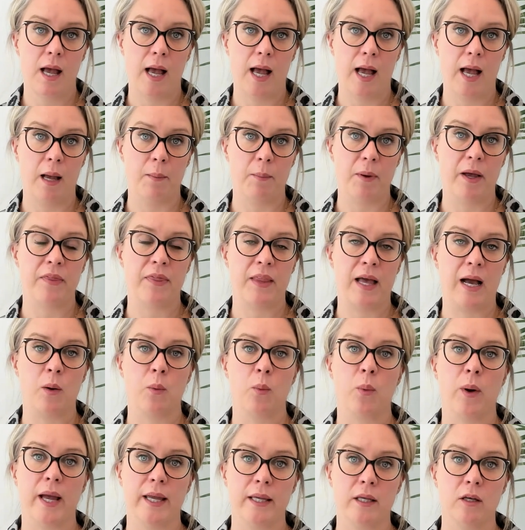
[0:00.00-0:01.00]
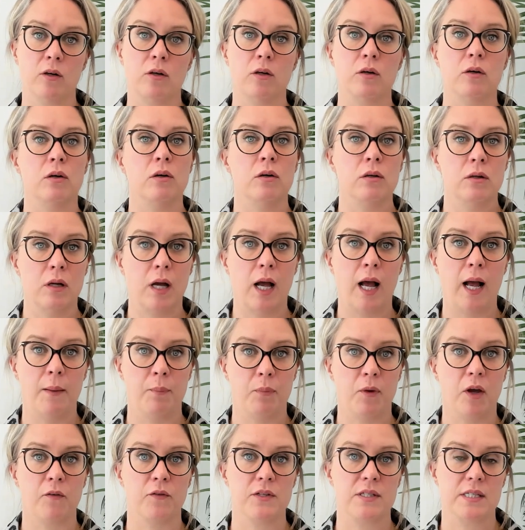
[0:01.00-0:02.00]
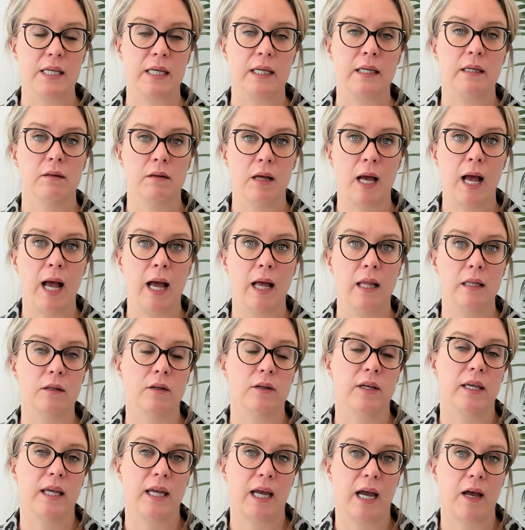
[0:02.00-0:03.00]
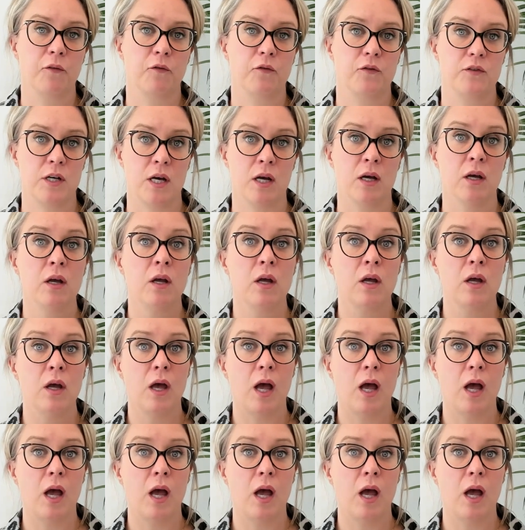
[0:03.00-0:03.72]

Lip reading: And that way you're obviously looking after